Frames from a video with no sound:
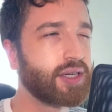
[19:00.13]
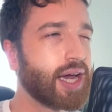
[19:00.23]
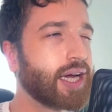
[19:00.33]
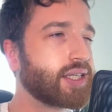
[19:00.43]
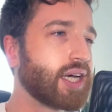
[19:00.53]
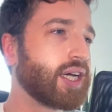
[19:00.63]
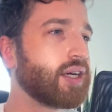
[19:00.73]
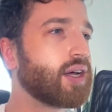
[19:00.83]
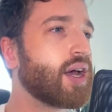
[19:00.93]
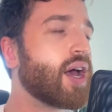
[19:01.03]

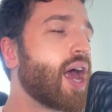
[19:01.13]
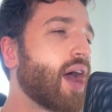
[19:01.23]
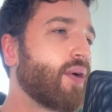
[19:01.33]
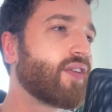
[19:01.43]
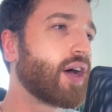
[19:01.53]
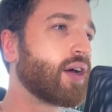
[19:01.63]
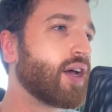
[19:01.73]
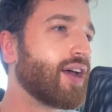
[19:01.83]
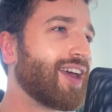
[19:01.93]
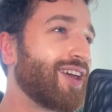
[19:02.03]
18. However,
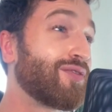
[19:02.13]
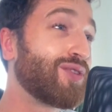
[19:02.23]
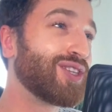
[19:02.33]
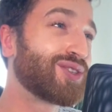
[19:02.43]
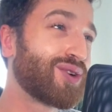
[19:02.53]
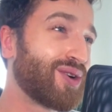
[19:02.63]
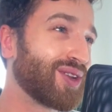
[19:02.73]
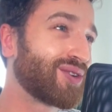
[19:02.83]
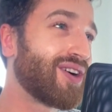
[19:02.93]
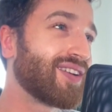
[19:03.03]
if we scroll
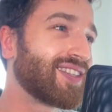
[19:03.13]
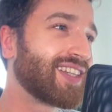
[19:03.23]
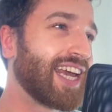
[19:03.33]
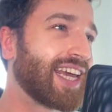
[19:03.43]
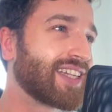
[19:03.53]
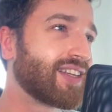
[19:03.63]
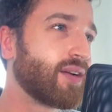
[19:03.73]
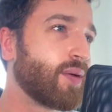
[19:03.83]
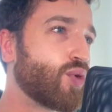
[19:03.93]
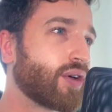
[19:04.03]
across, it gets a
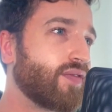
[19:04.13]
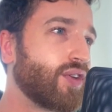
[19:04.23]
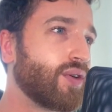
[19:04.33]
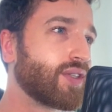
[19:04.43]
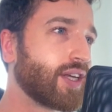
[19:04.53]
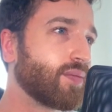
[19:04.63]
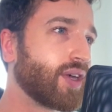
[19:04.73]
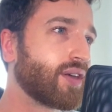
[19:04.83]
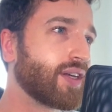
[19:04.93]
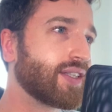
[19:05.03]
little bit more confusing
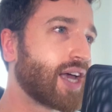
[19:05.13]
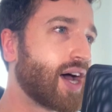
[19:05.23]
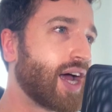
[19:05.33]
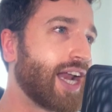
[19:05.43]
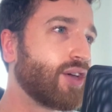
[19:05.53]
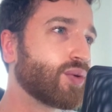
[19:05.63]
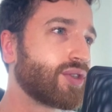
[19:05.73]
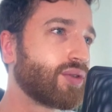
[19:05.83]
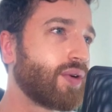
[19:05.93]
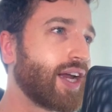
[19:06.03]
because n equals
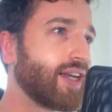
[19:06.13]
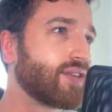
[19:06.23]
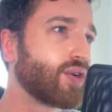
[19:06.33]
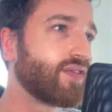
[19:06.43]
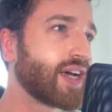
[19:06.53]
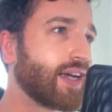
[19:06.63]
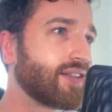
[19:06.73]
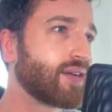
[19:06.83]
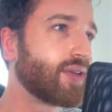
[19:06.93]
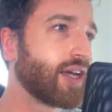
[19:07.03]
3 sort of takes
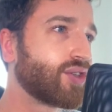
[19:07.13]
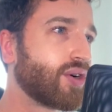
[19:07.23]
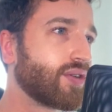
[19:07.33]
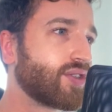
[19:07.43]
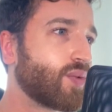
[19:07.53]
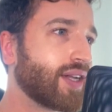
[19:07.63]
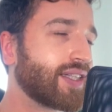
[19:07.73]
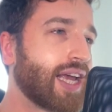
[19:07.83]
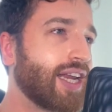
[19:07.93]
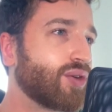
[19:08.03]
some electrons
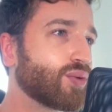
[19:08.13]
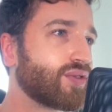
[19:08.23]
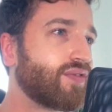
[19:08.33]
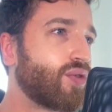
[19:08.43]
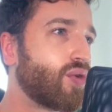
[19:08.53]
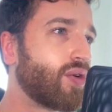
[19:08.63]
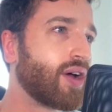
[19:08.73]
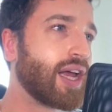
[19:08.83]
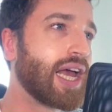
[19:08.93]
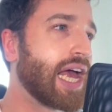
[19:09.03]
once n equals 4
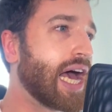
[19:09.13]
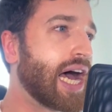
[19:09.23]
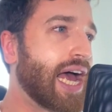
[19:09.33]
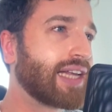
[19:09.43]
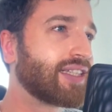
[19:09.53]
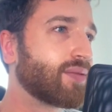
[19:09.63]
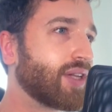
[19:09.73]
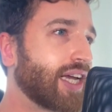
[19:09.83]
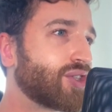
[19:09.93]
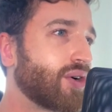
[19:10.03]
has some
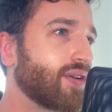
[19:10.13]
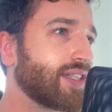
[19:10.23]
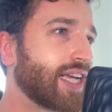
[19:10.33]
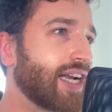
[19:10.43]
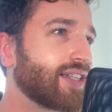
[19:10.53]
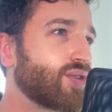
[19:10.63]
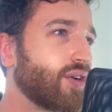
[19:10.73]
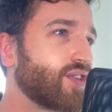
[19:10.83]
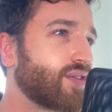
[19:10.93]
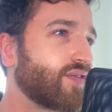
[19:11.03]
electrons, and it sort
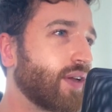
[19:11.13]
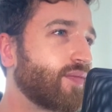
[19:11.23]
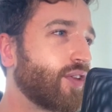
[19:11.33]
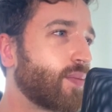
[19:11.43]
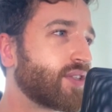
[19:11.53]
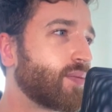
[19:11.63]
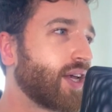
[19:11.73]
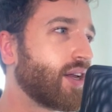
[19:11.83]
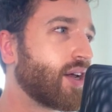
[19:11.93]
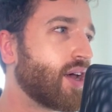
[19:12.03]
of just flip-flops a
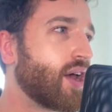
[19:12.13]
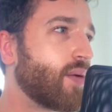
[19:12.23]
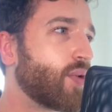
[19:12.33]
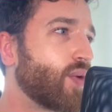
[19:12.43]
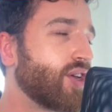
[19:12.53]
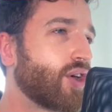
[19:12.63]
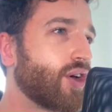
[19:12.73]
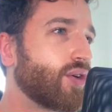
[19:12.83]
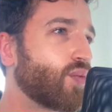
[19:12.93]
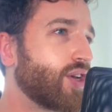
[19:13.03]
bit. But when
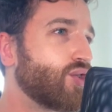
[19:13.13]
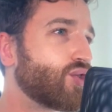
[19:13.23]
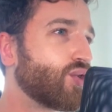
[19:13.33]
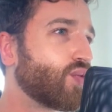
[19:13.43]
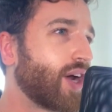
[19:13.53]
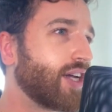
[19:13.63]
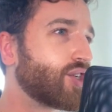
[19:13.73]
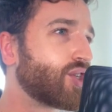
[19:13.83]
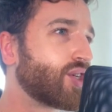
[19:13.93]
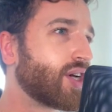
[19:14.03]
you do
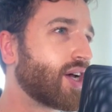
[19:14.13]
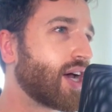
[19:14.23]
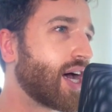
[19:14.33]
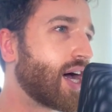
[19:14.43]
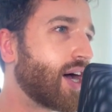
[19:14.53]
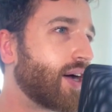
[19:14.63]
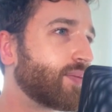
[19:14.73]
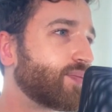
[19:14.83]
reach, it